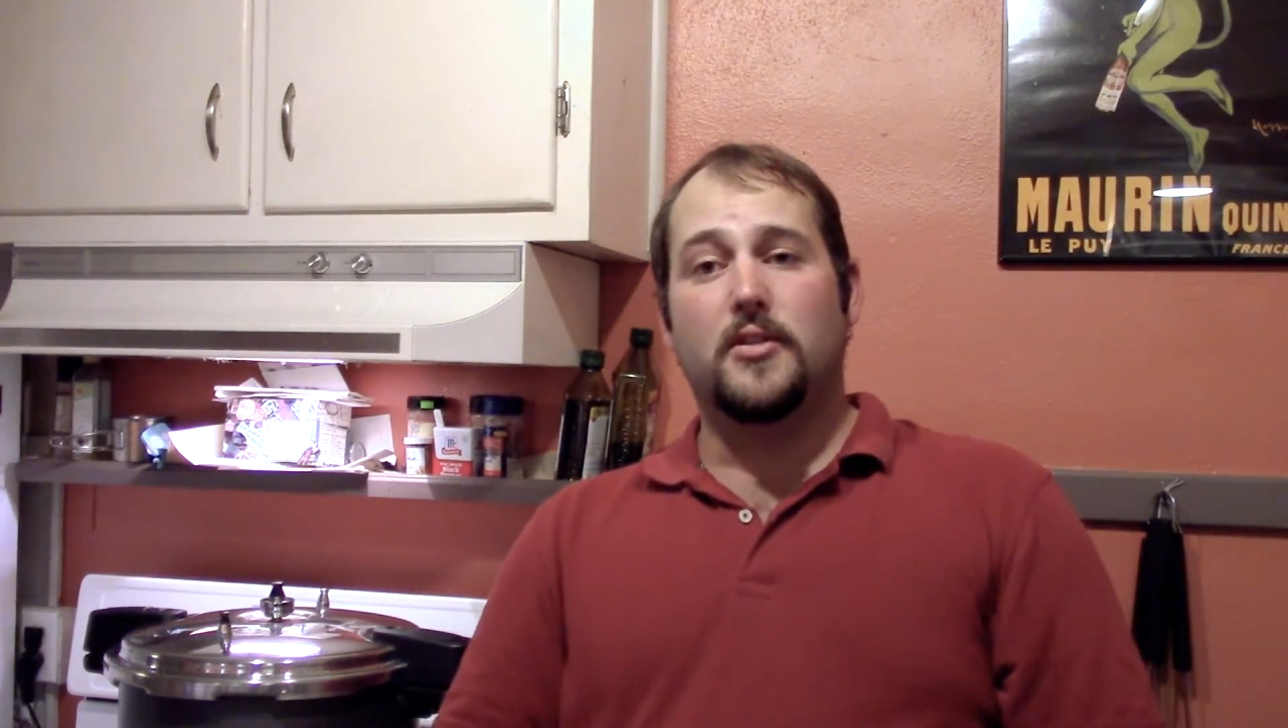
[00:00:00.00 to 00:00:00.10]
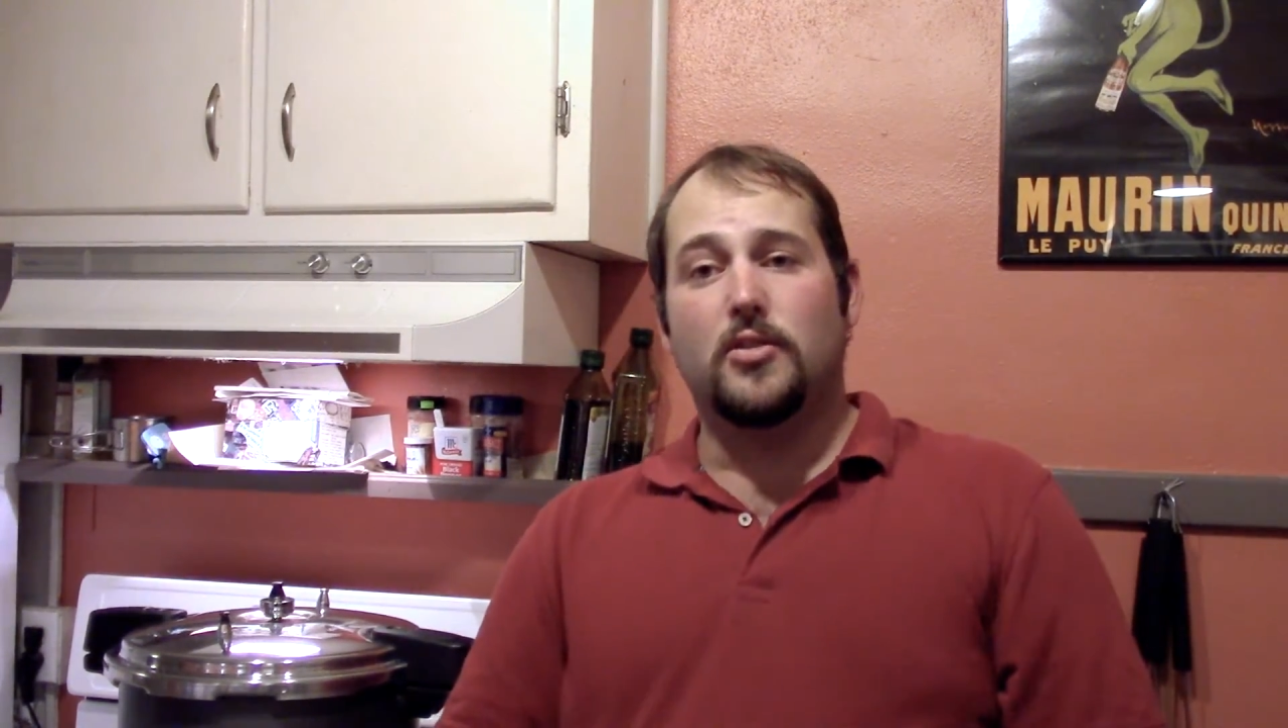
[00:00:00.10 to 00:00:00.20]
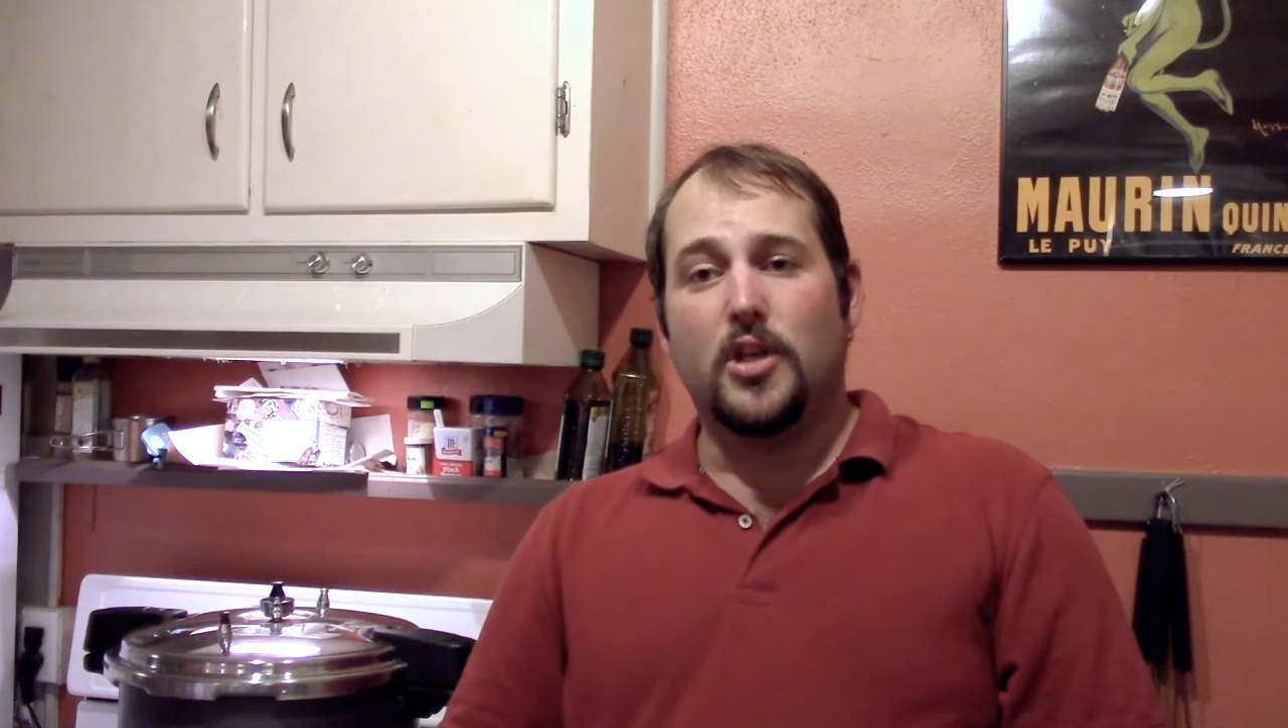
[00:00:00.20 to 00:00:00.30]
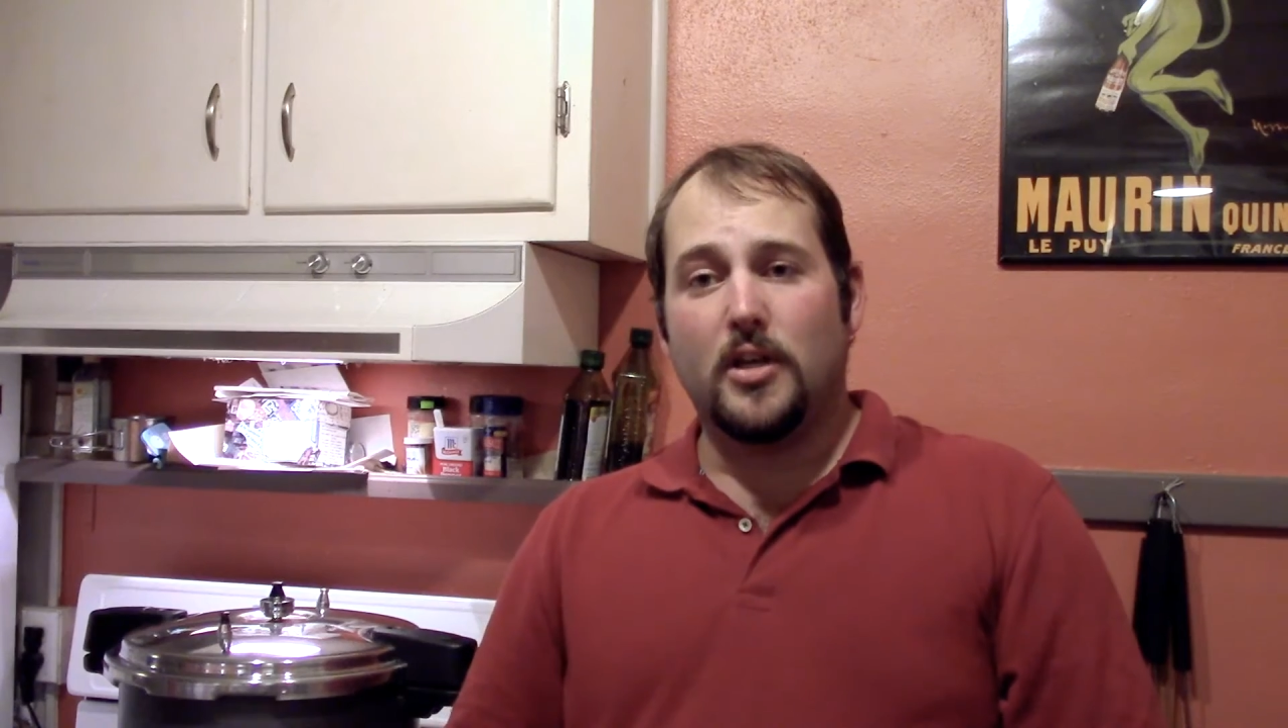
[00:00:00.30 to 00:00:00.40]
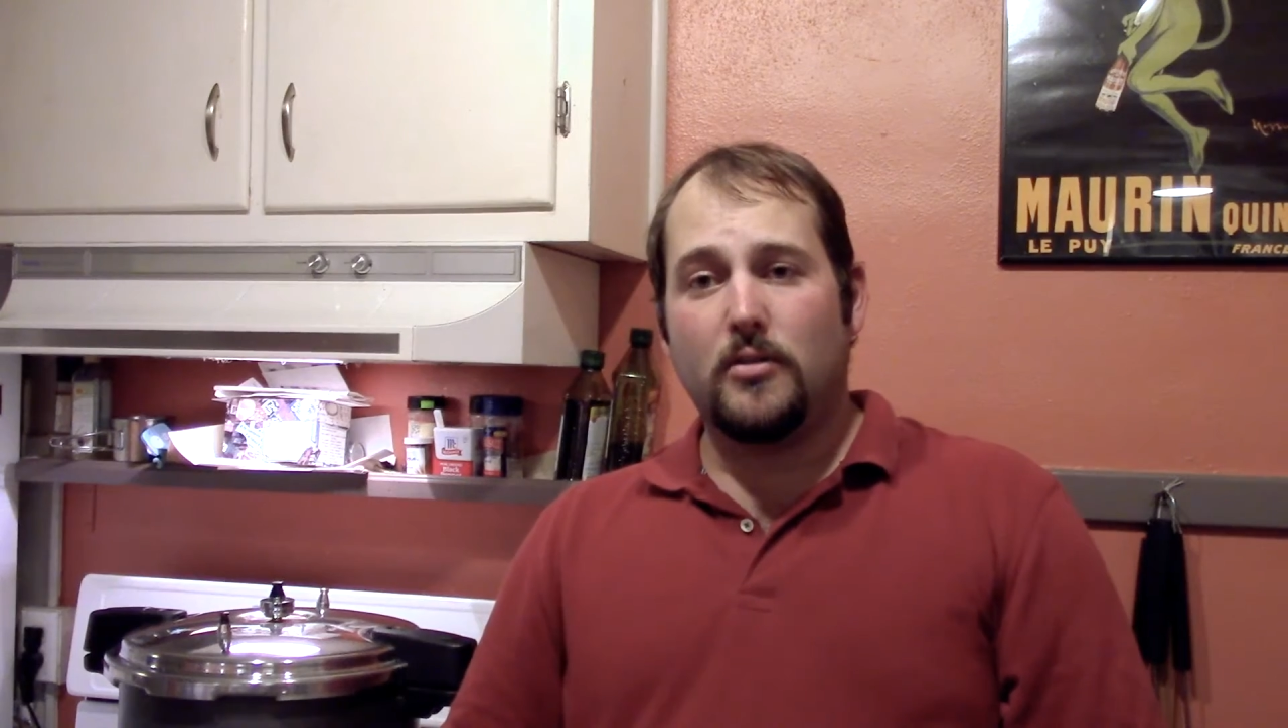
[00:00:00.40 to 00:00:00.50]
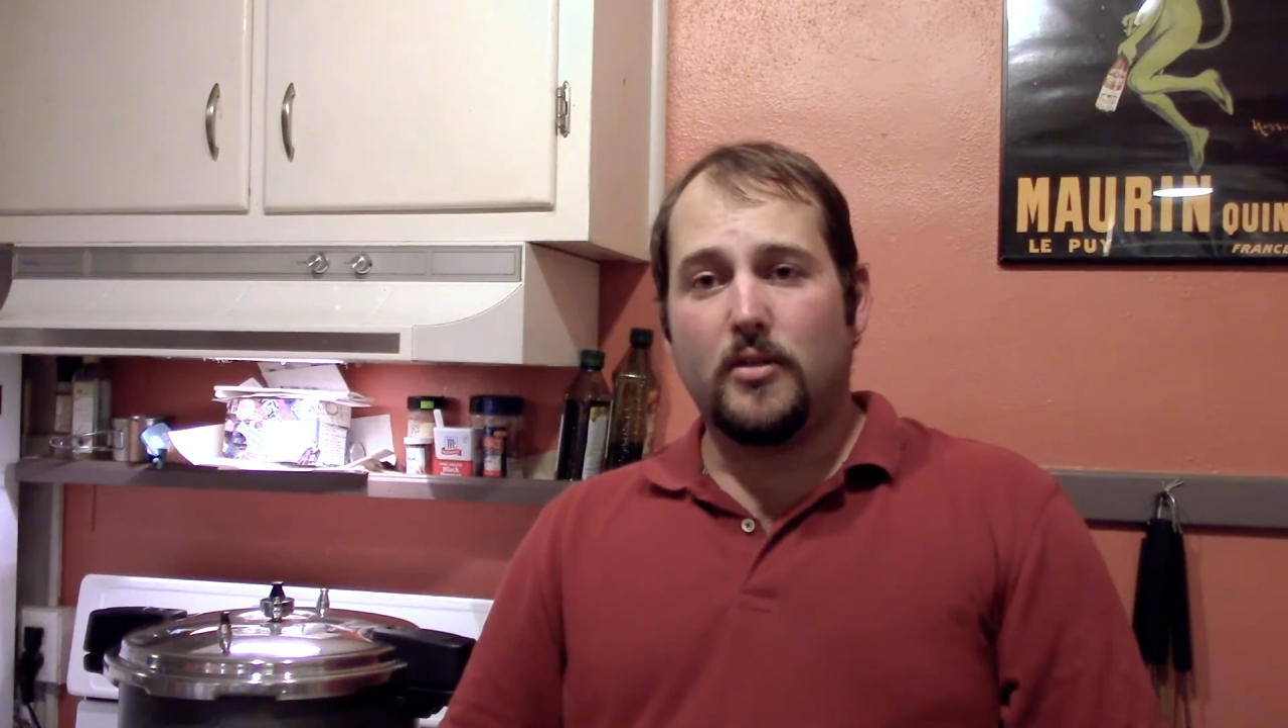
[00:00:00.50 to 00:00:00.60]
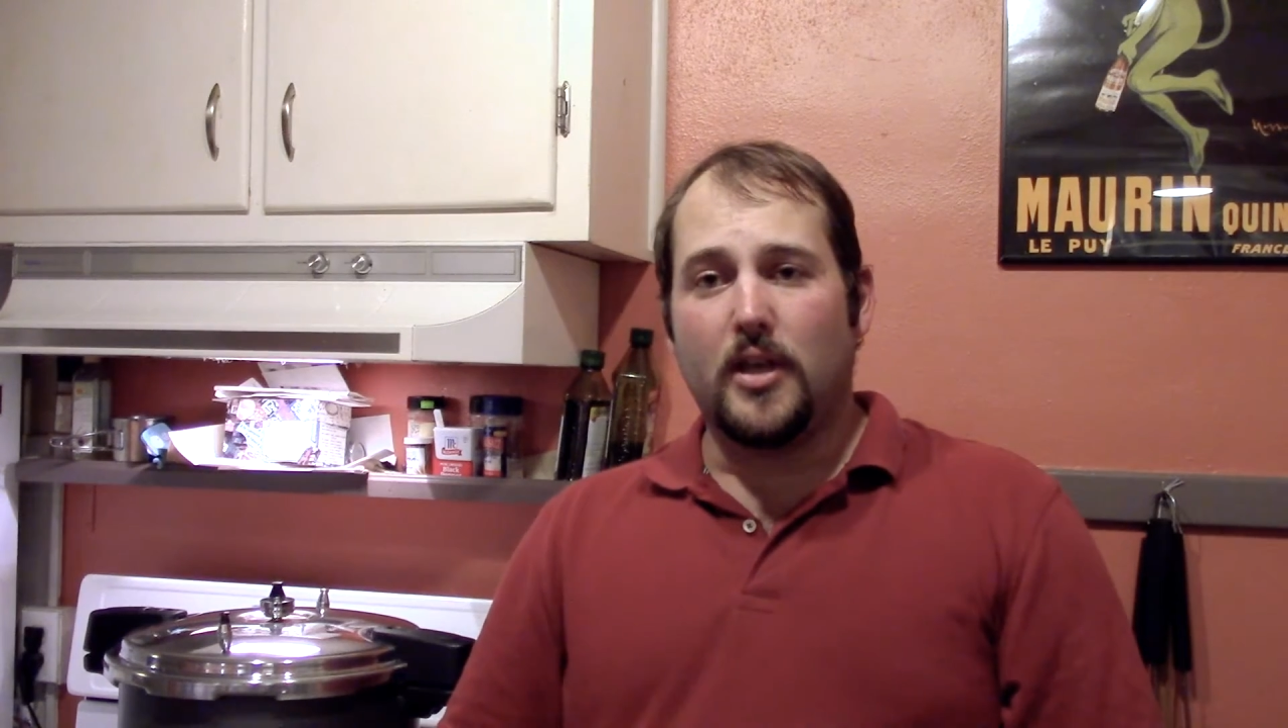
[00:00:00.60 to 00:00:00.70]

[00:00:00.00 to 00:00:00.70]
to the channel,